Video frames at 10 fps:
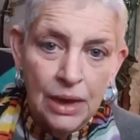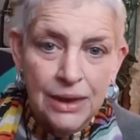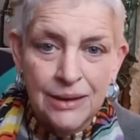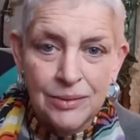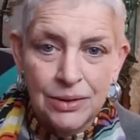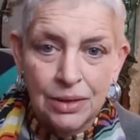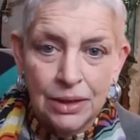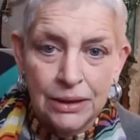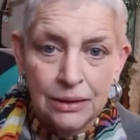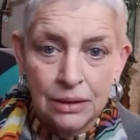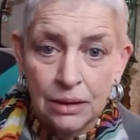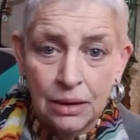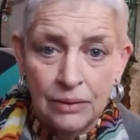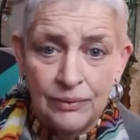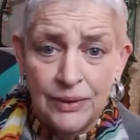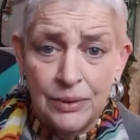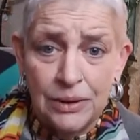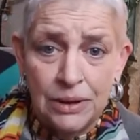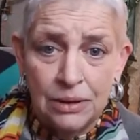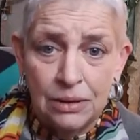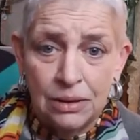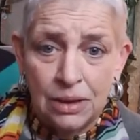I gave it like a very